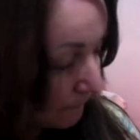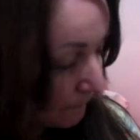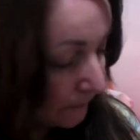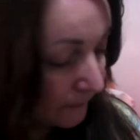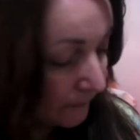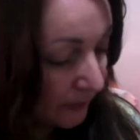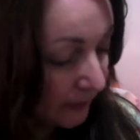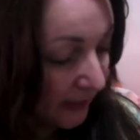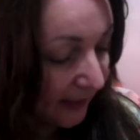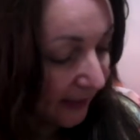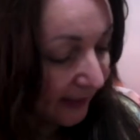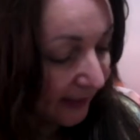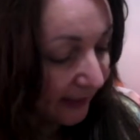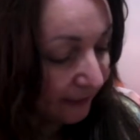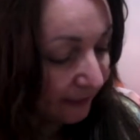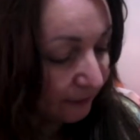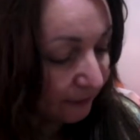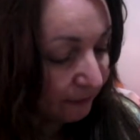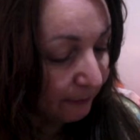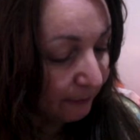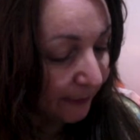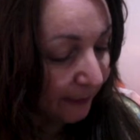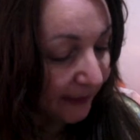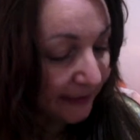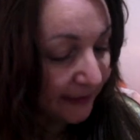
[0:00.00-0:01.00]
I have
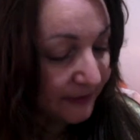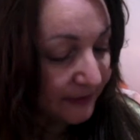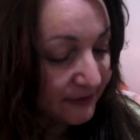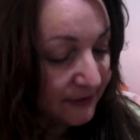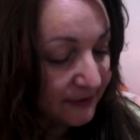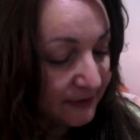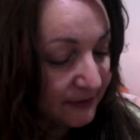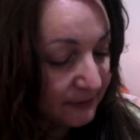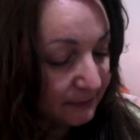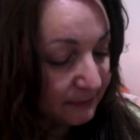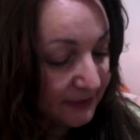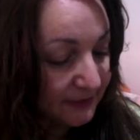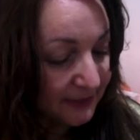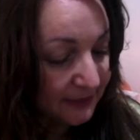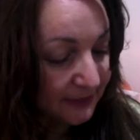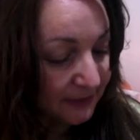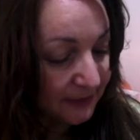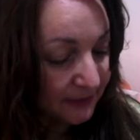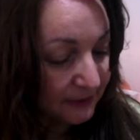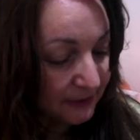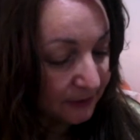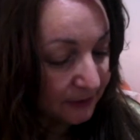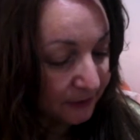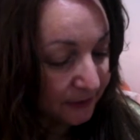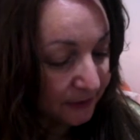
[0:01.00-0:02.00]
pages missing,
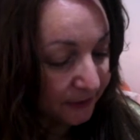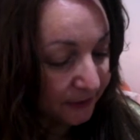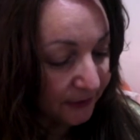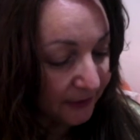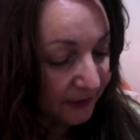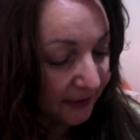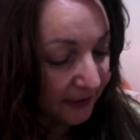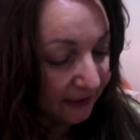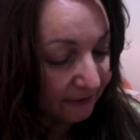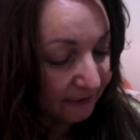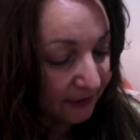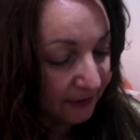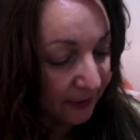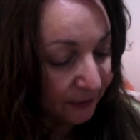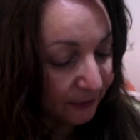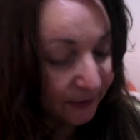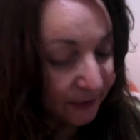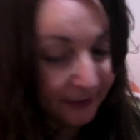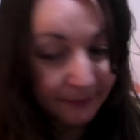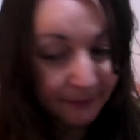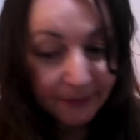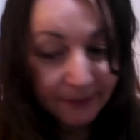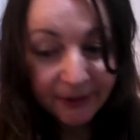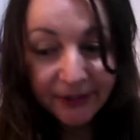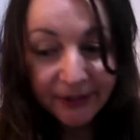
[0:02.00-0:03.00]
so we don't have that
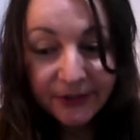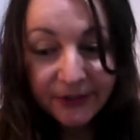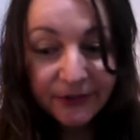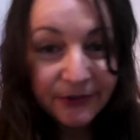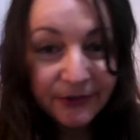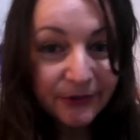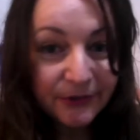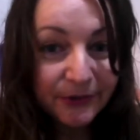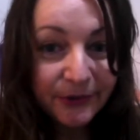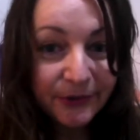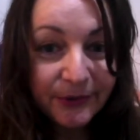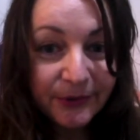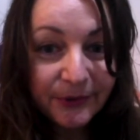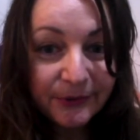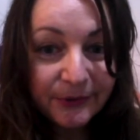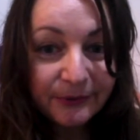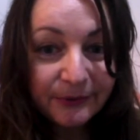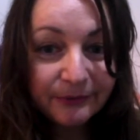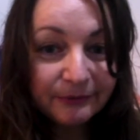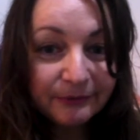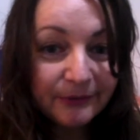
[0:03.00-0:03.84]
one, but I do know,